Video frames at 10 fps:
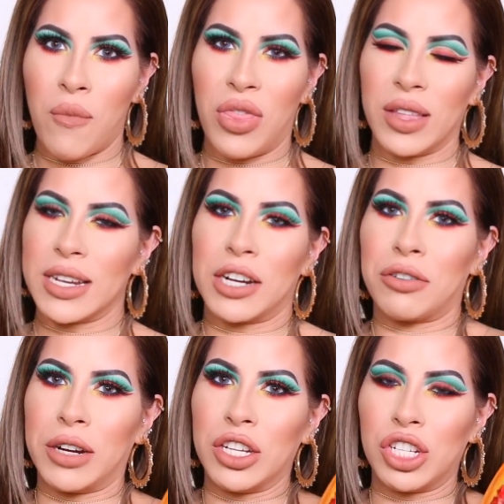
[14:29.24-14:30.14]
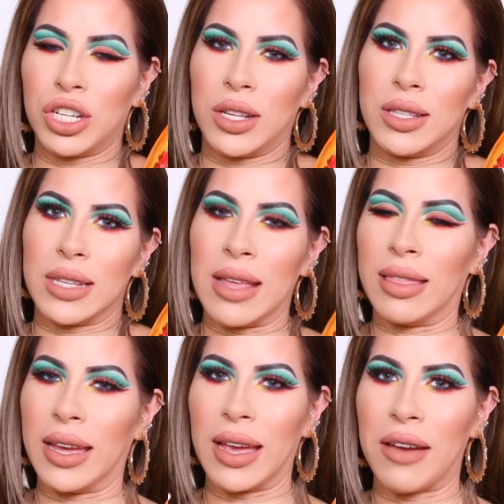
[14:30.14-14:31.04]
the decorations and
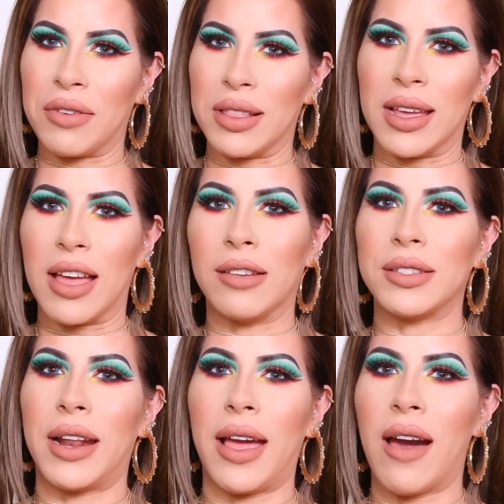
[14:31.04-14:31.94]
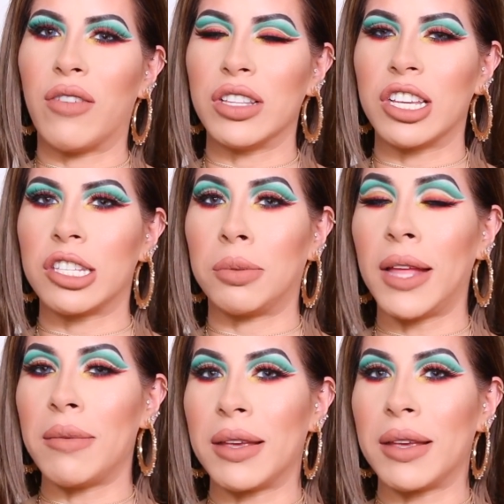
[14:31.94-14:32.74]
like everything else that I have on display,